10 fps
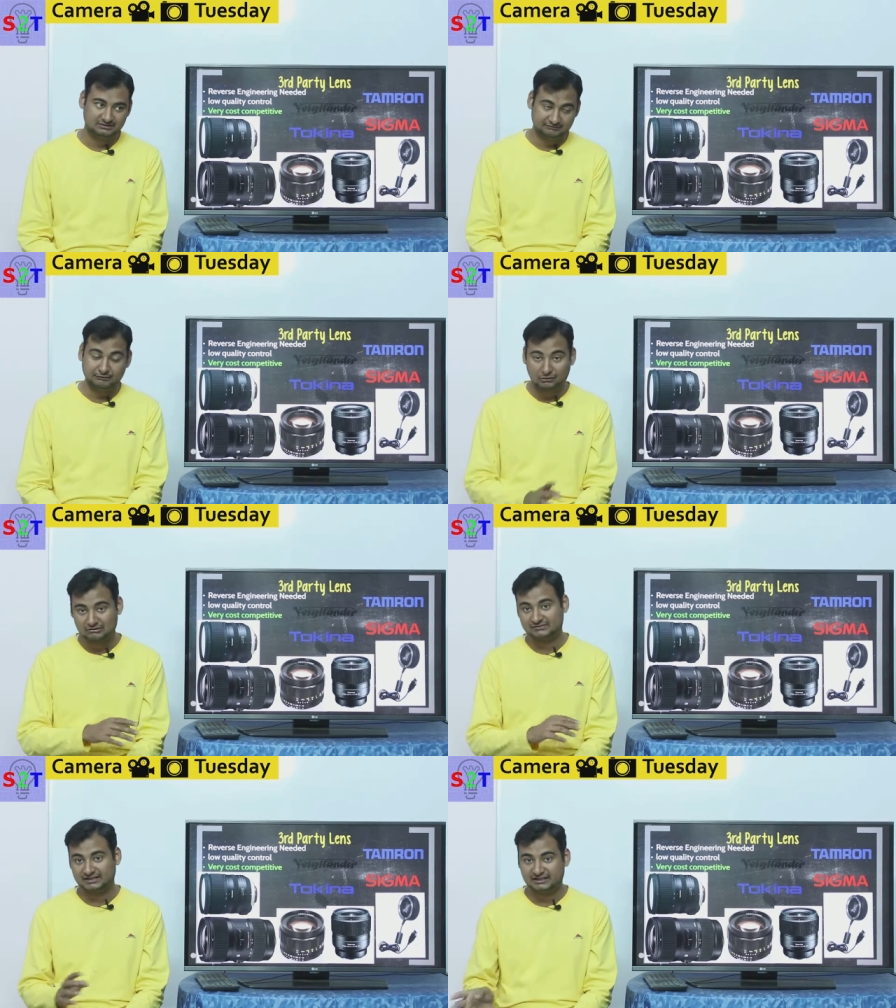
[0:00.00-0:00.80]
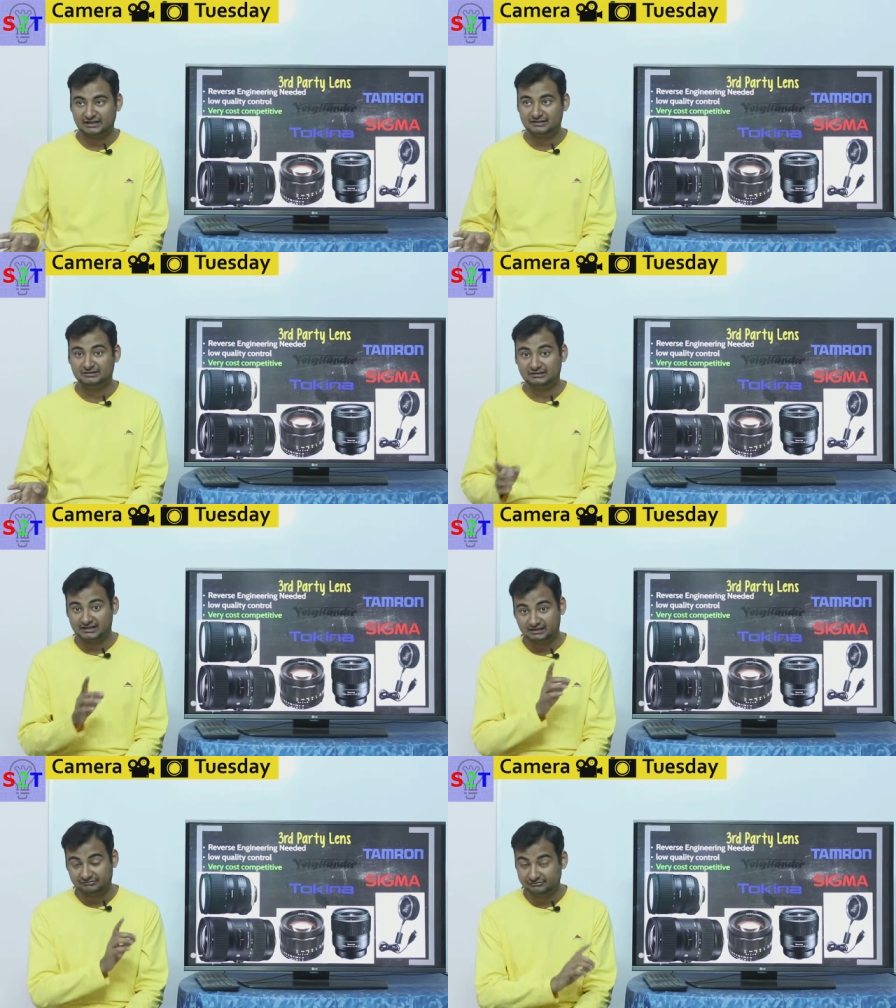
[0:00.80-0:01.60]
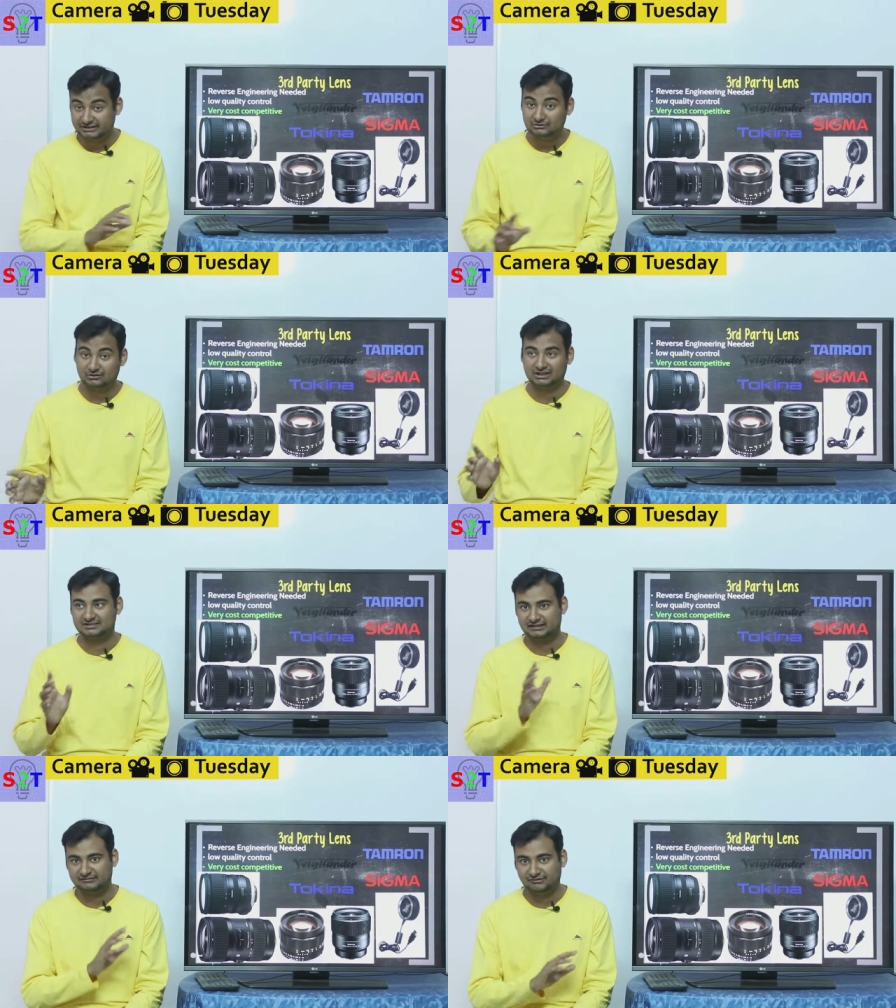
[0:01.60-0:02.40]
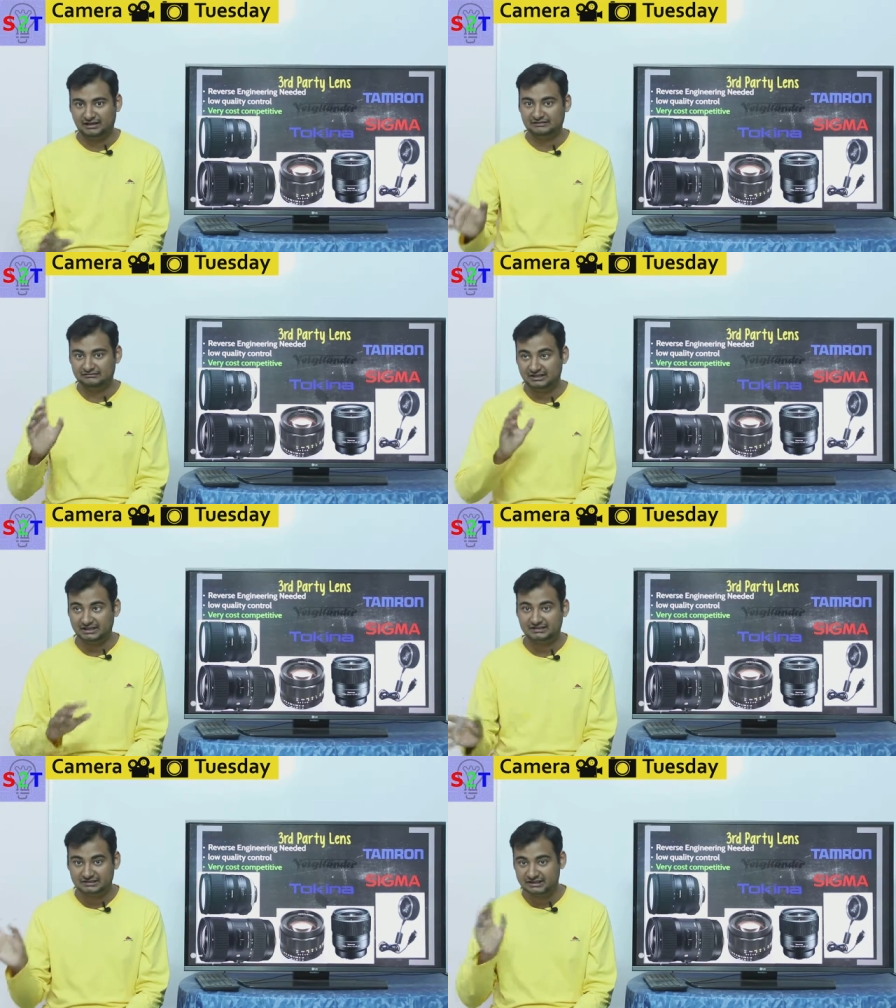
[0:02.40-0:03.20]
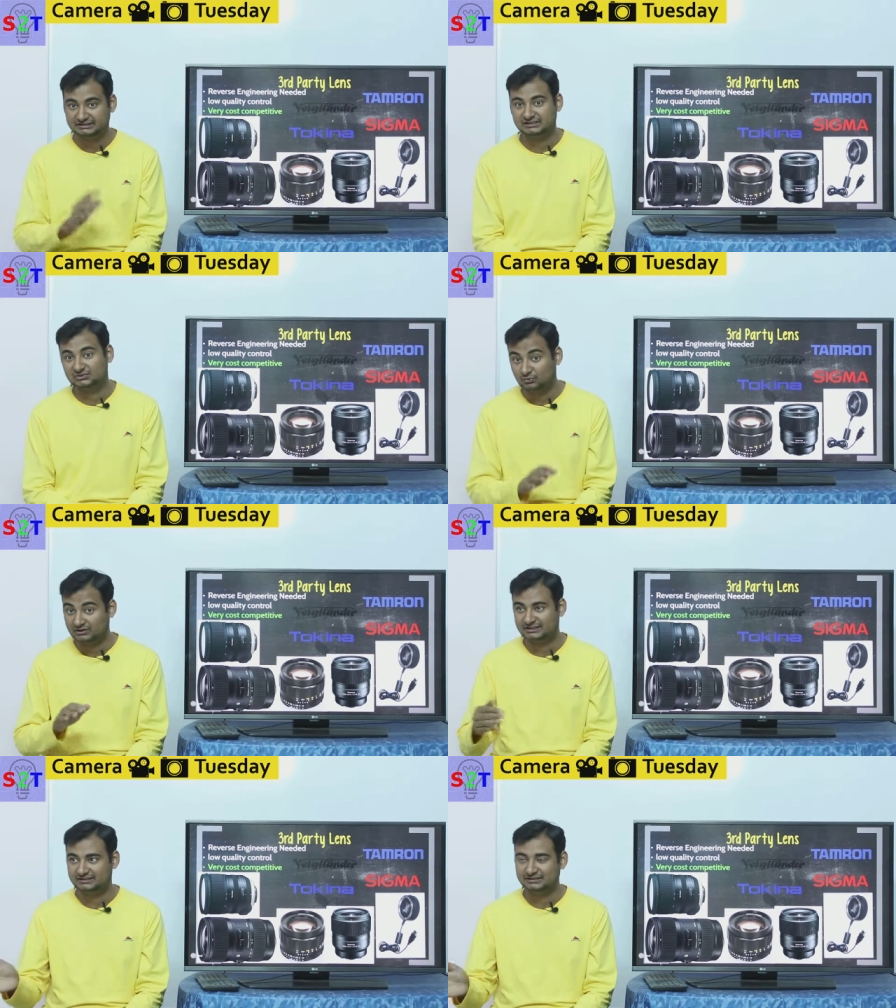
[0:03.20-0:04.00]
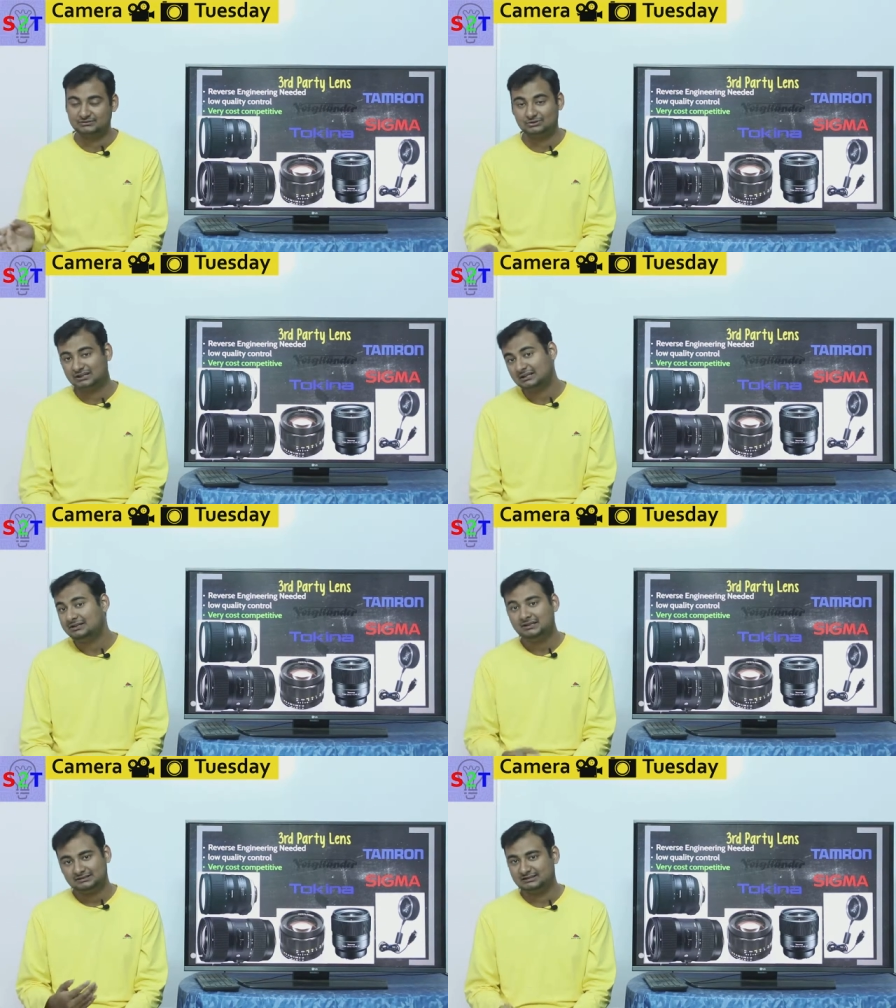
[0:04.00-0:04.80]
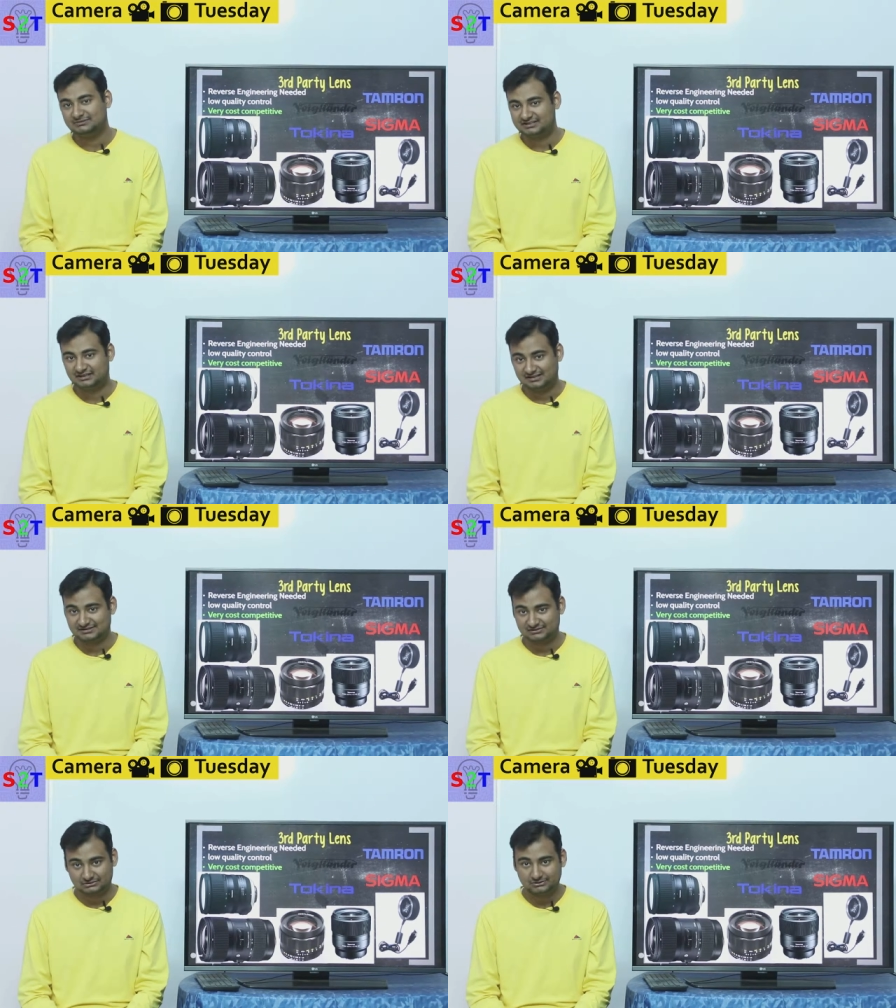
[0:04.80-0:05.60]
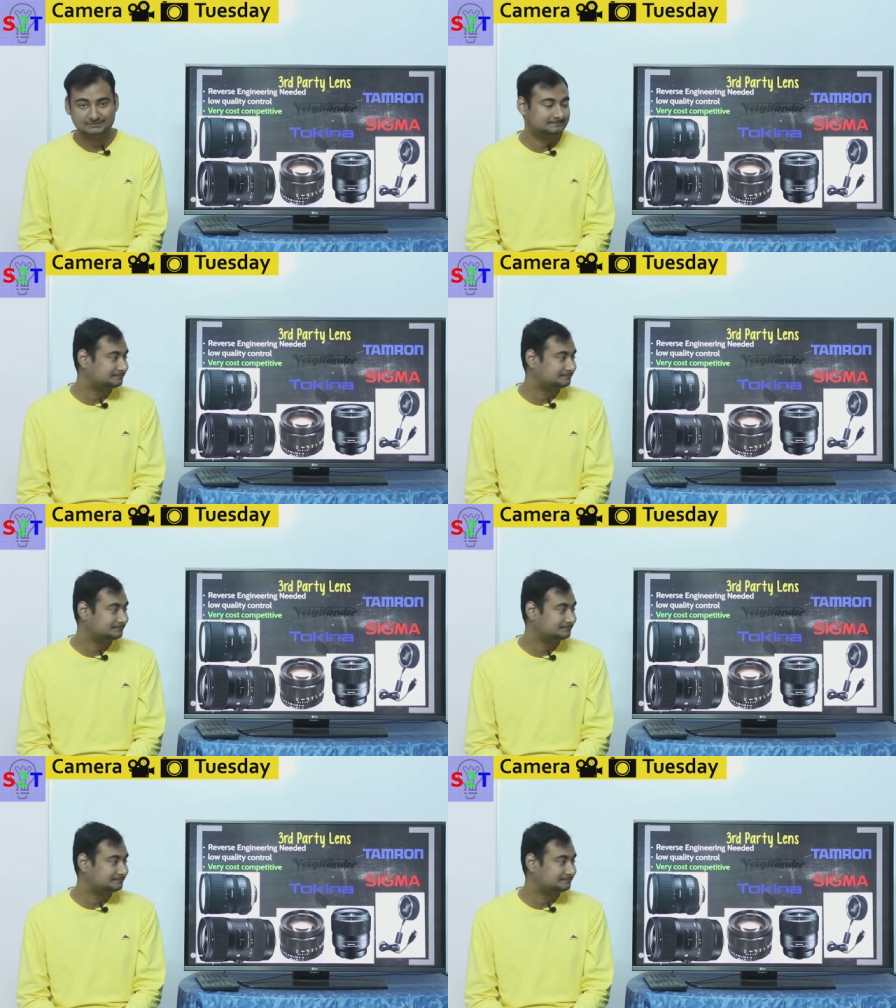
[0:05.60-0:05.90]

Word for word: If a lot of second hand that are very old, as in like 5, 8, 10 years working year old, that means the lens is good.